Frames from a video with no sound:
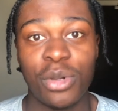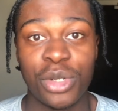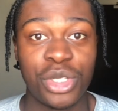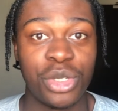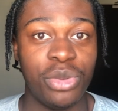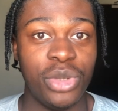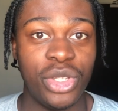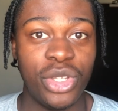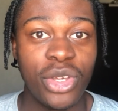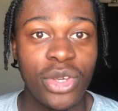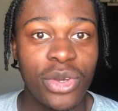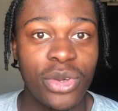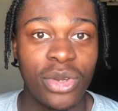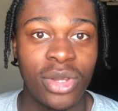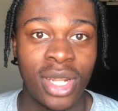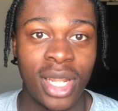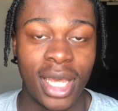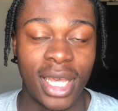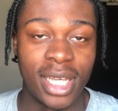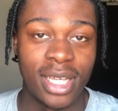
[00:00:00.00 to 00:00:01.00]
what should we do?
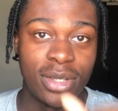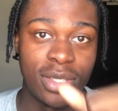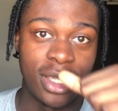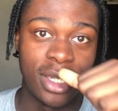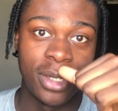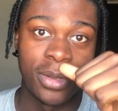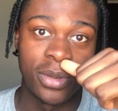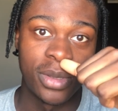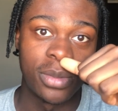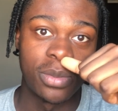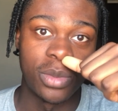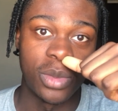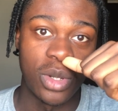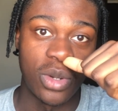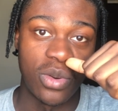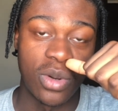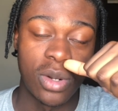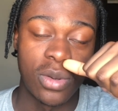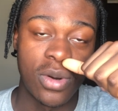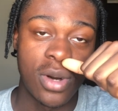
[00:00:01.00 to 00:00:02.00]
Like, you know what, well,
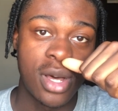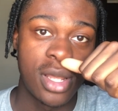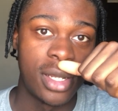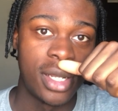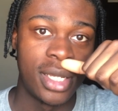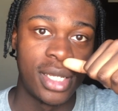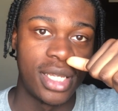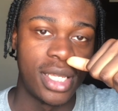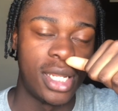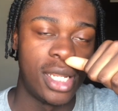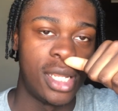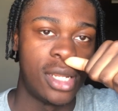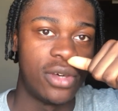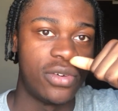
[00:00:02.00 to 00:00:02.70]
we'll go on. And then